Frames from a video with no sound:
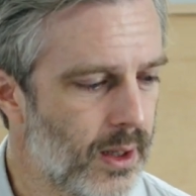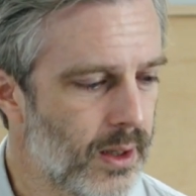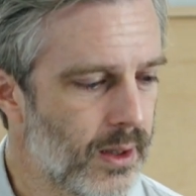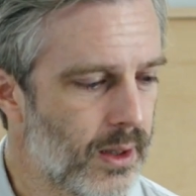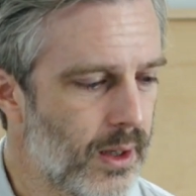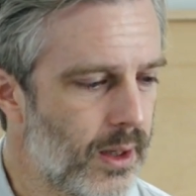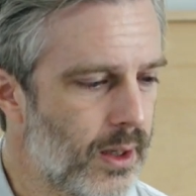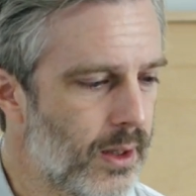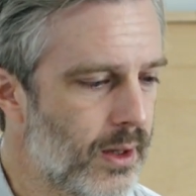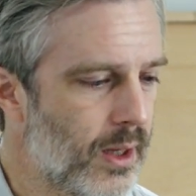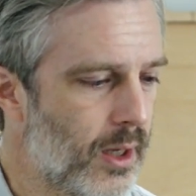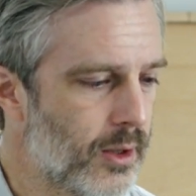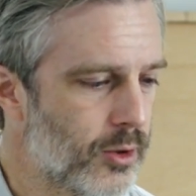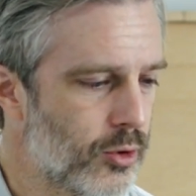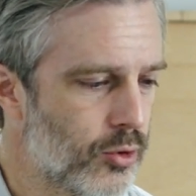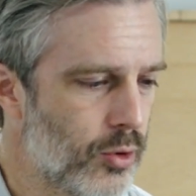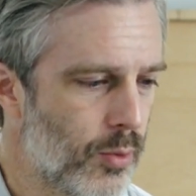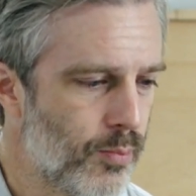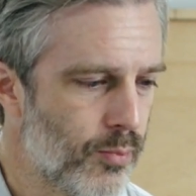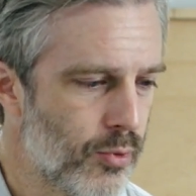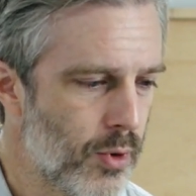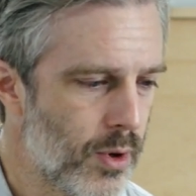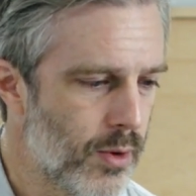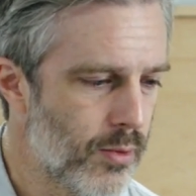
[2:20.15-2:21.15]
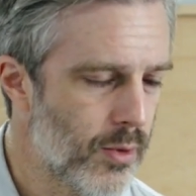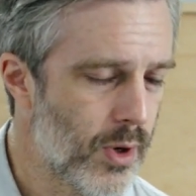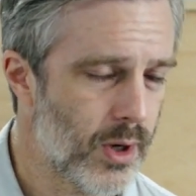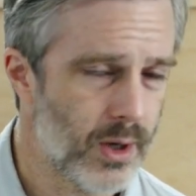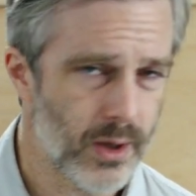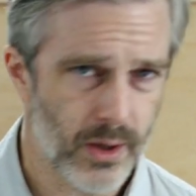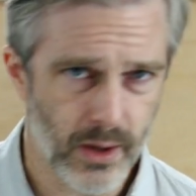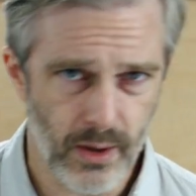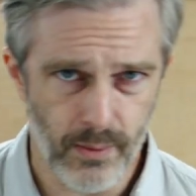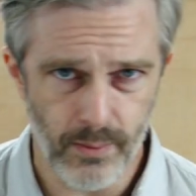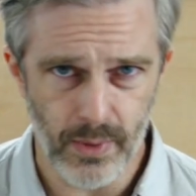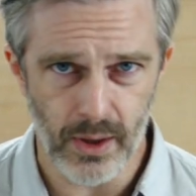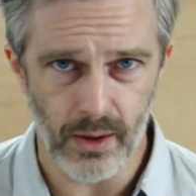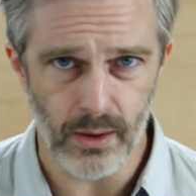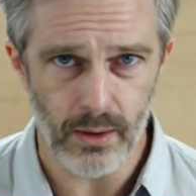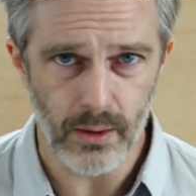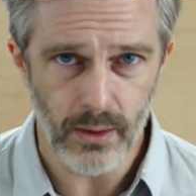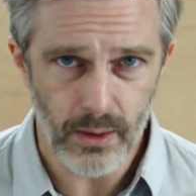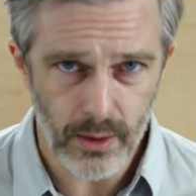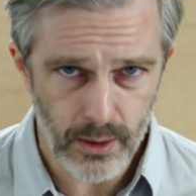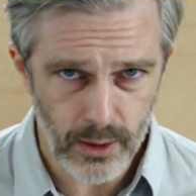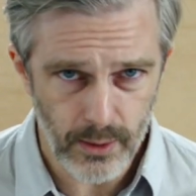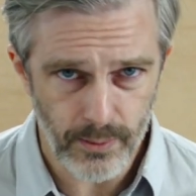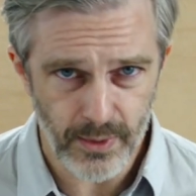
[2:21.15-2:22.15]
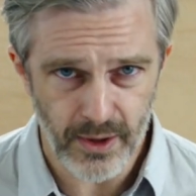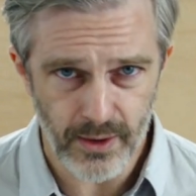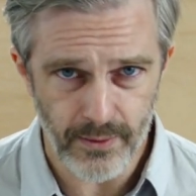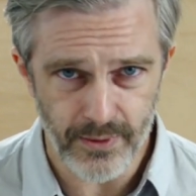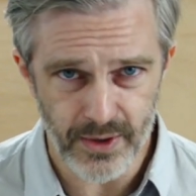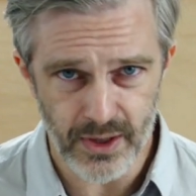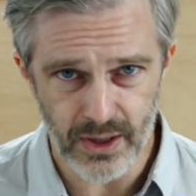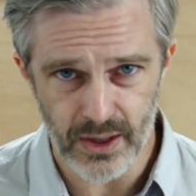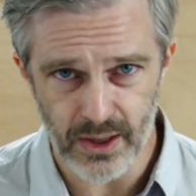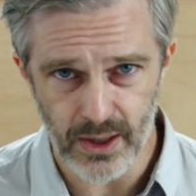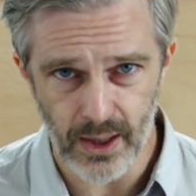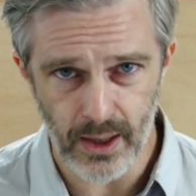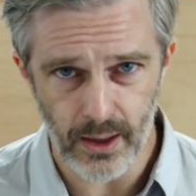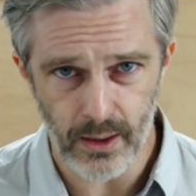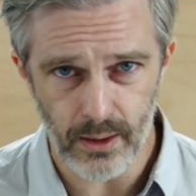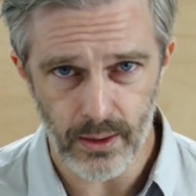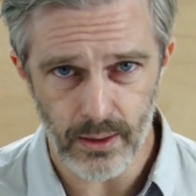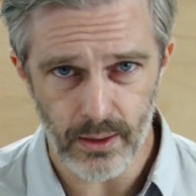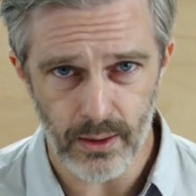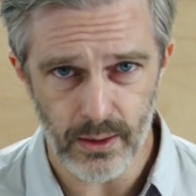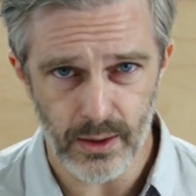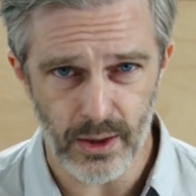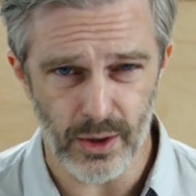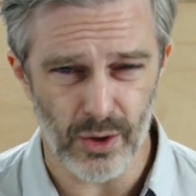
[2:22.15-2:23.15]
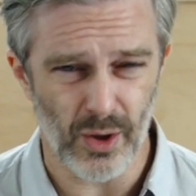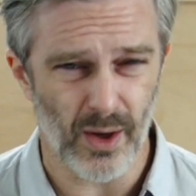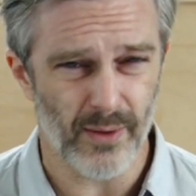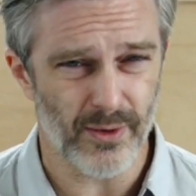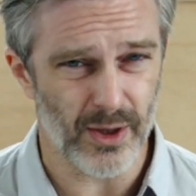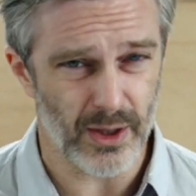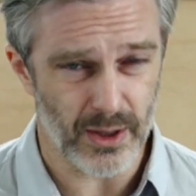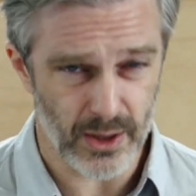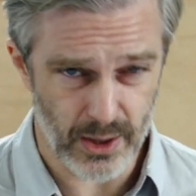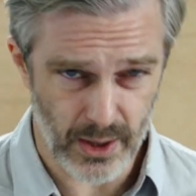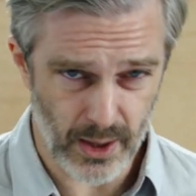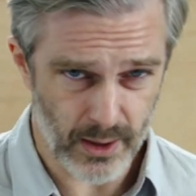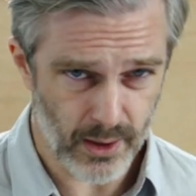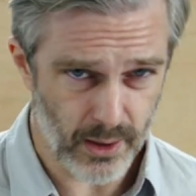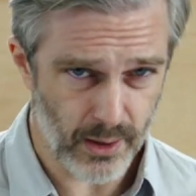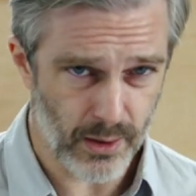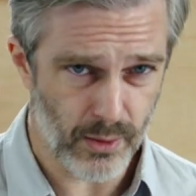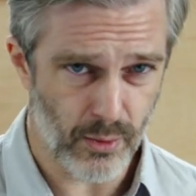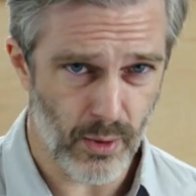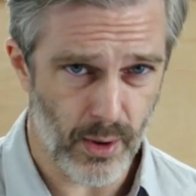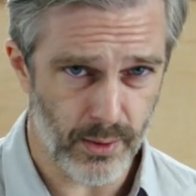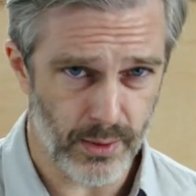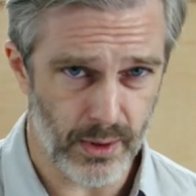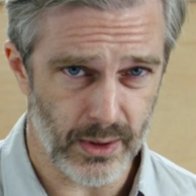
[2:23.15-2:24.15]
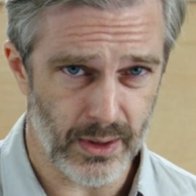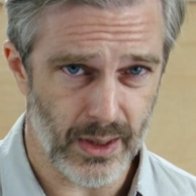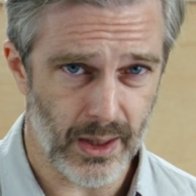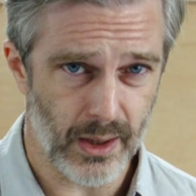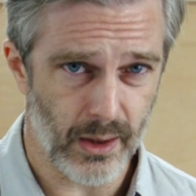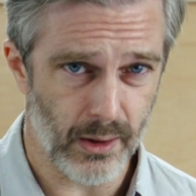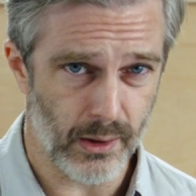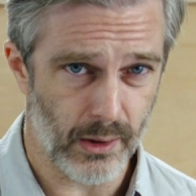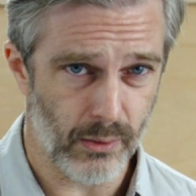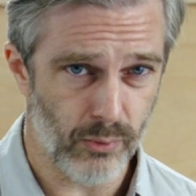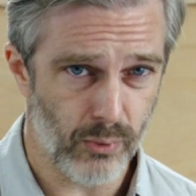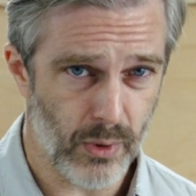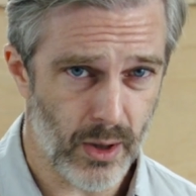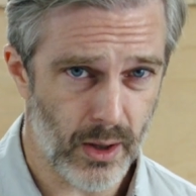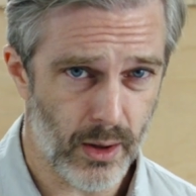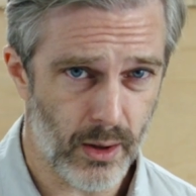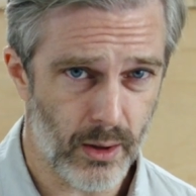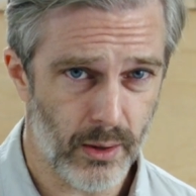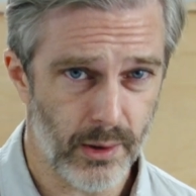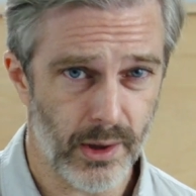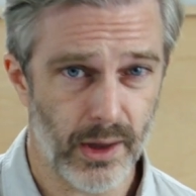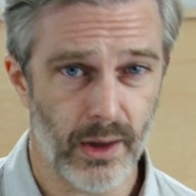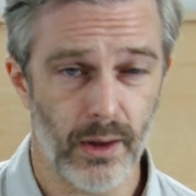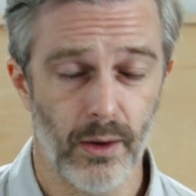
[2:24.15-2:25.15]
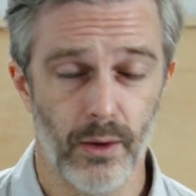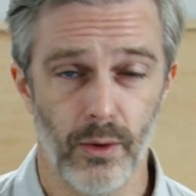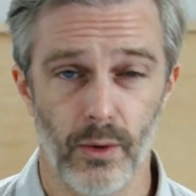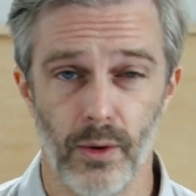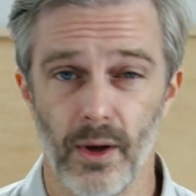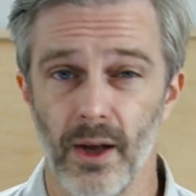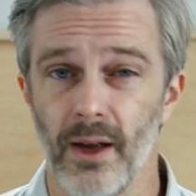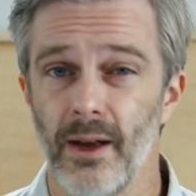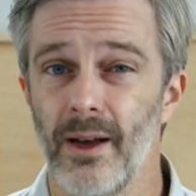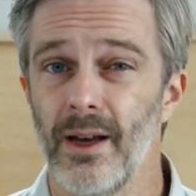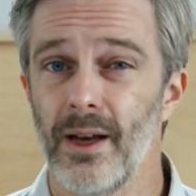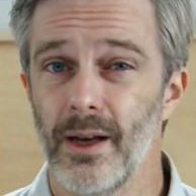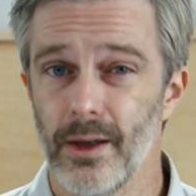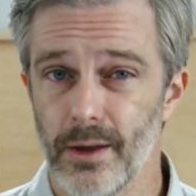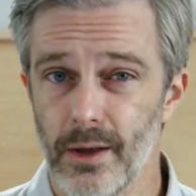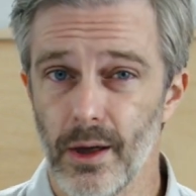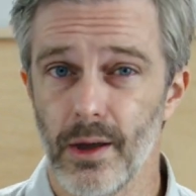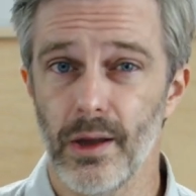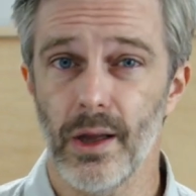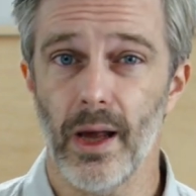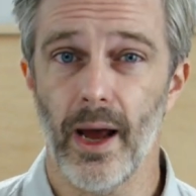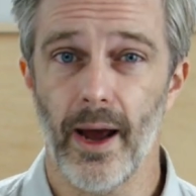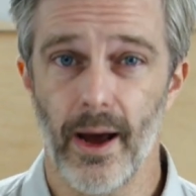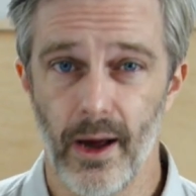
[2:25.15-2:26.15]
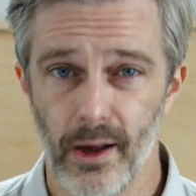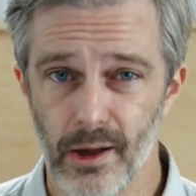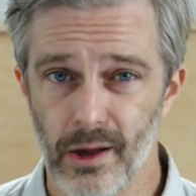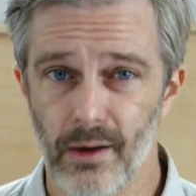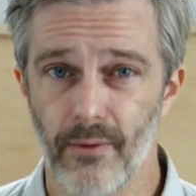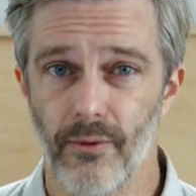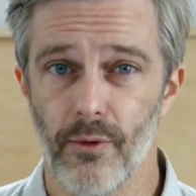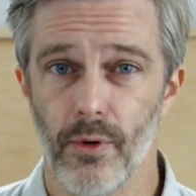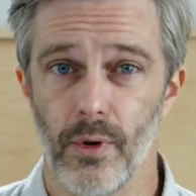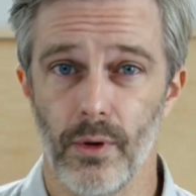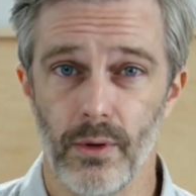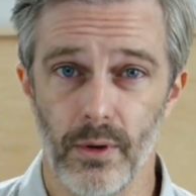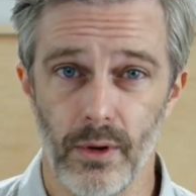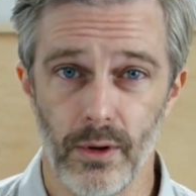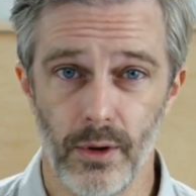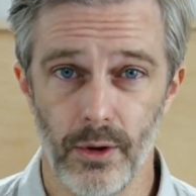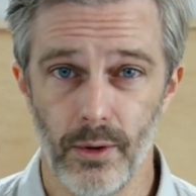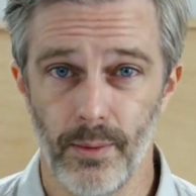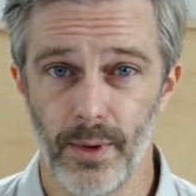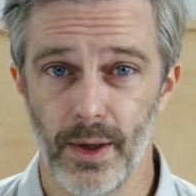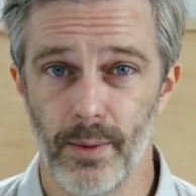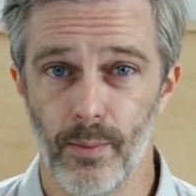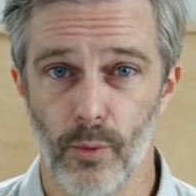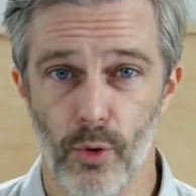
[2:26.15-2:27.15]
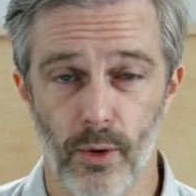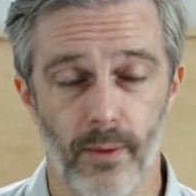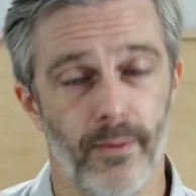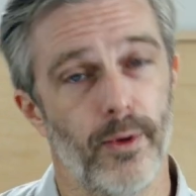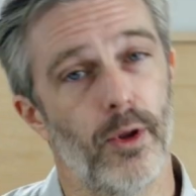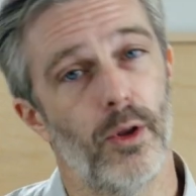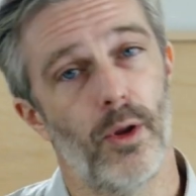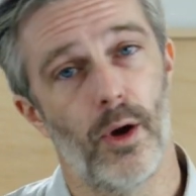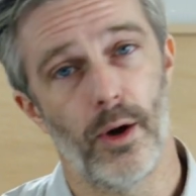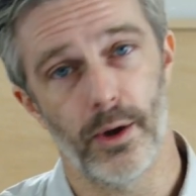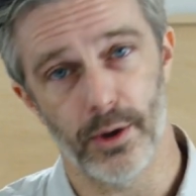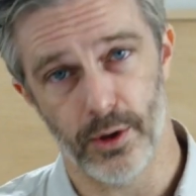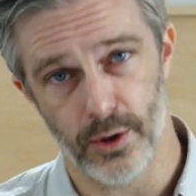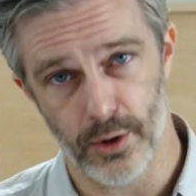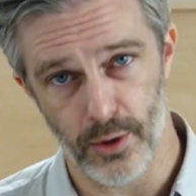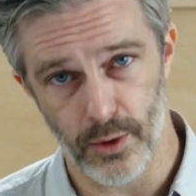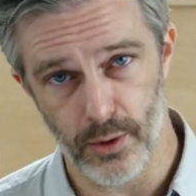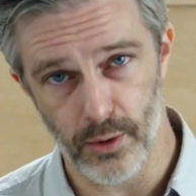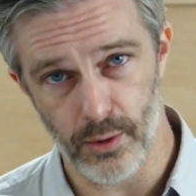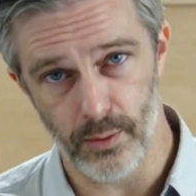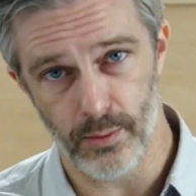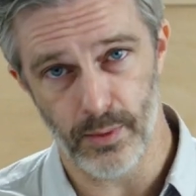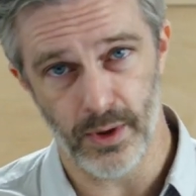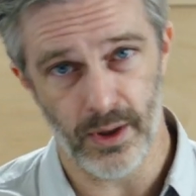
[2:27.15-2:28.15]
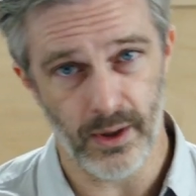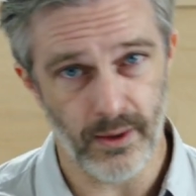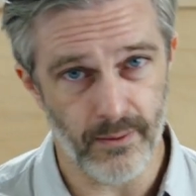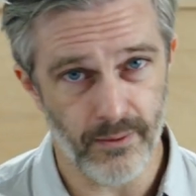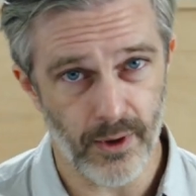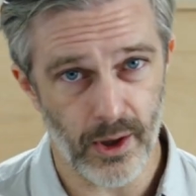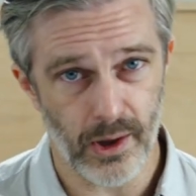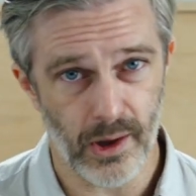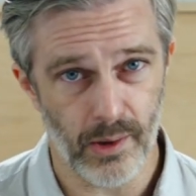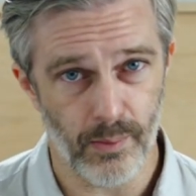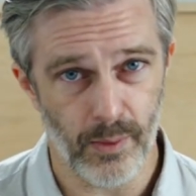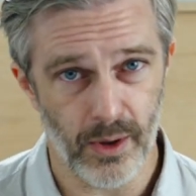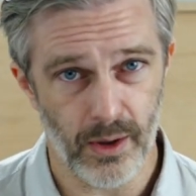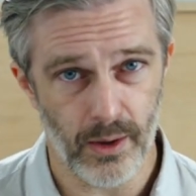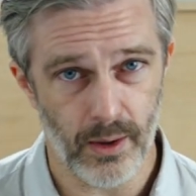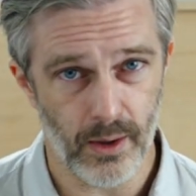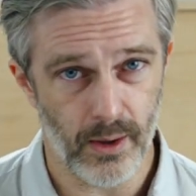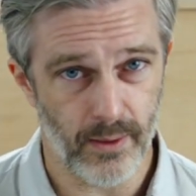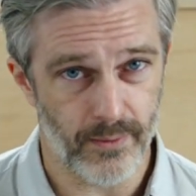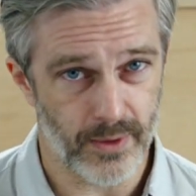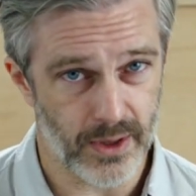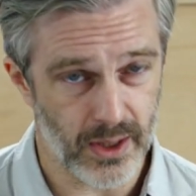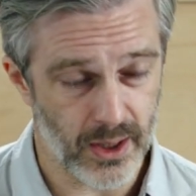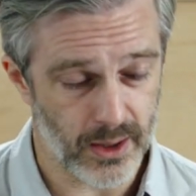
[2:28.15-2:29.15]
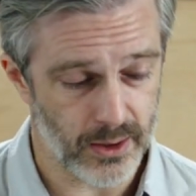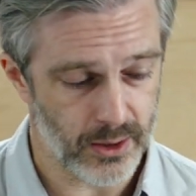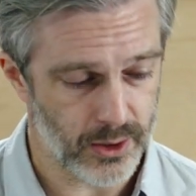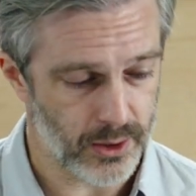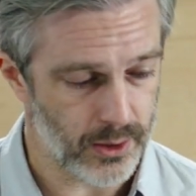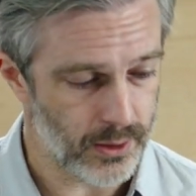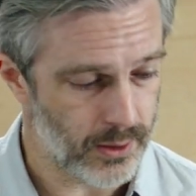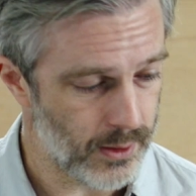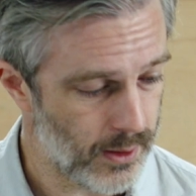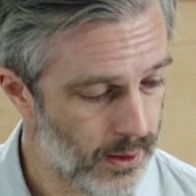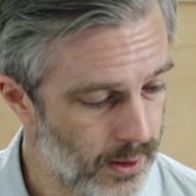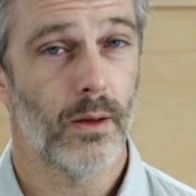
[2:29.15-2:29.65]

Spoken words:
Getting that drip rate right can be a little bit of a challenge, and you have to check it throughout the day as well. So it does ask for a little bit more of a long-term investment of attention.